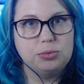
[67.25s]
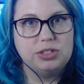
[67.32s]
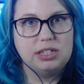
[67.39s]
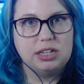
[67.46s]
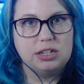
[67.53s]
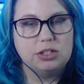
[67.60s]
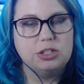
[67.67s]

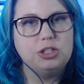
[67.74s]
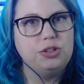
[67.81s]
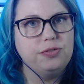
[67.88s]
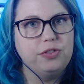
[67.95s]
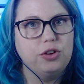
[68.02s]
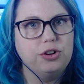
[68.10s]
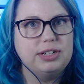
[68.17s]
skills
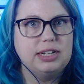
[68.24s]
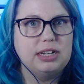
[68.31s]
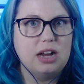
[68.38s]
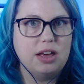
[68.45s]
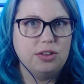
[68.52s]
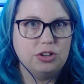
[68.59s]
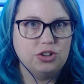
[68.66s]
you've learned in
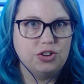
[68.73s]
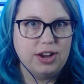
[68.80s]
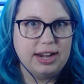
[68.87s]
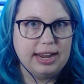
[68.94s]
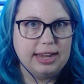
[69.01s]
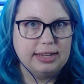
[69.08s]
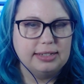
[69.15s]
other
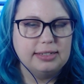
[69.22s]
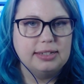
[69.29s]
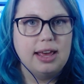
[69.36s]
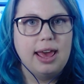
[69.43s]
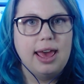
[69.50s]
trainings